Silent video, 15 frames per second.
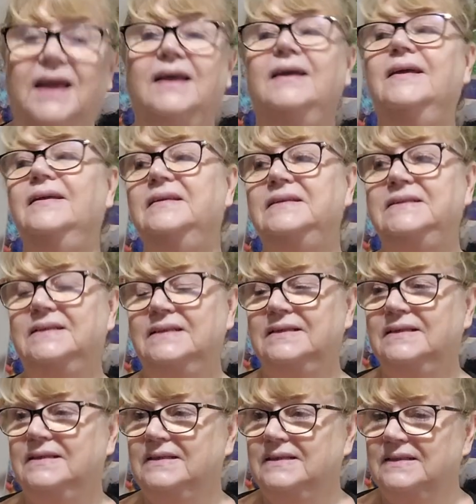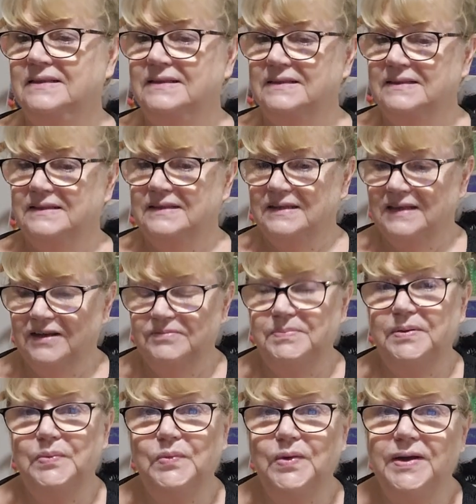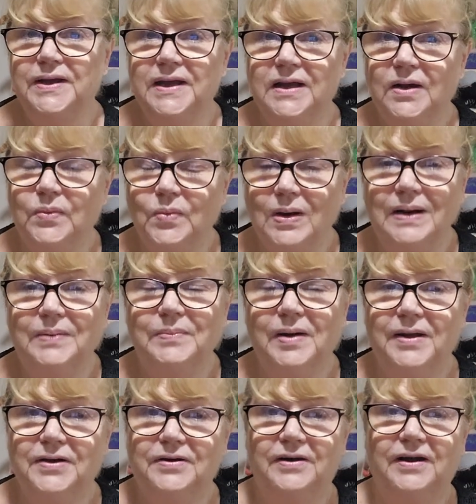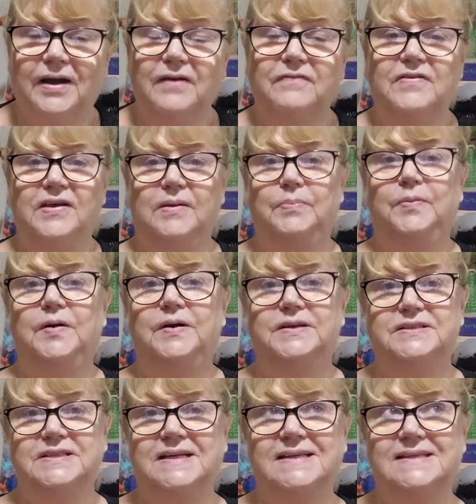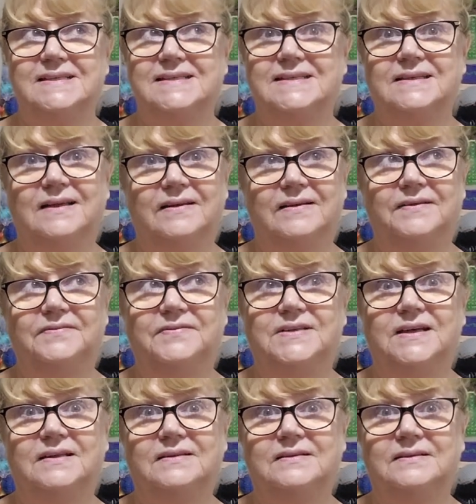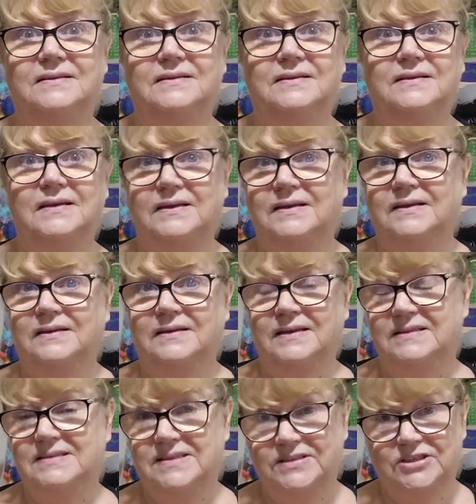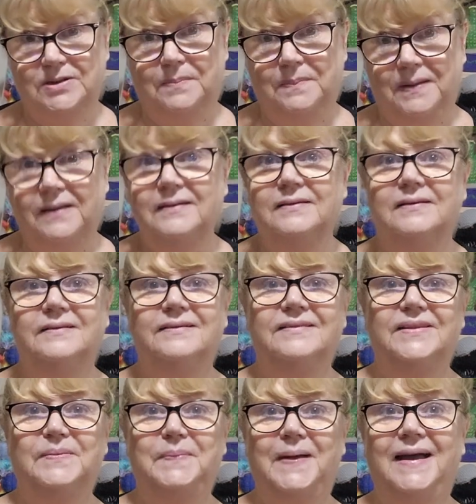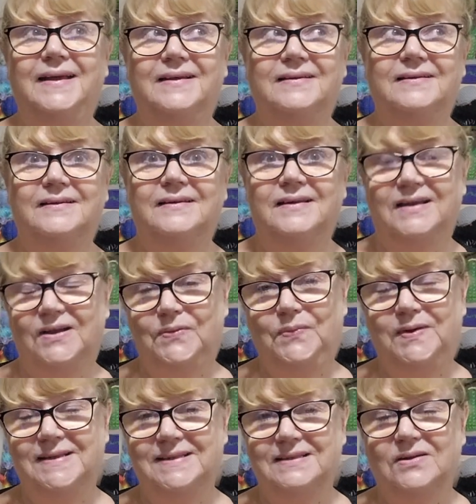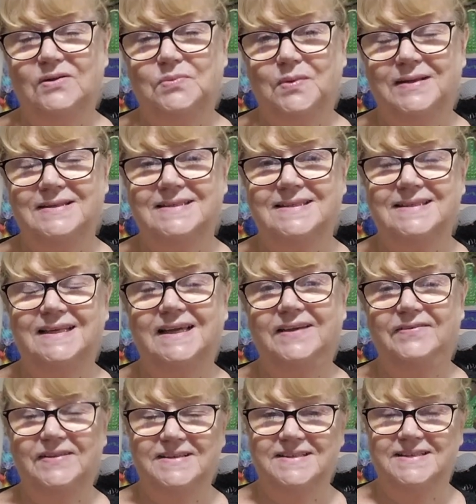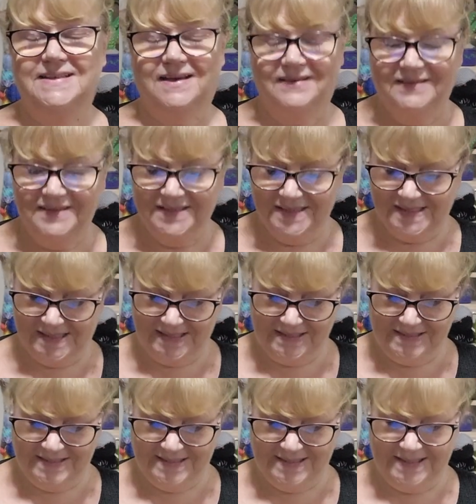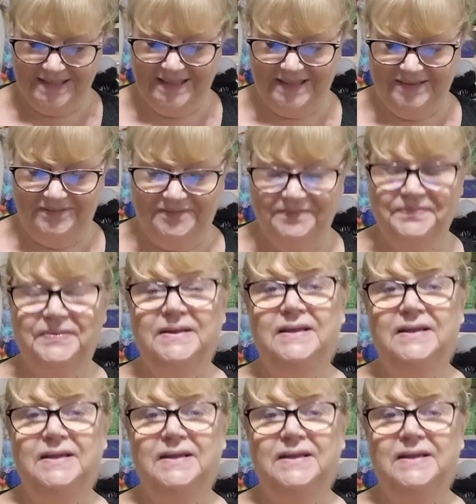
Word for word: And I've been working on one of my craft air projects. I've done, it's a jumper, the back, and one, one sleeve. I started the second sleeve.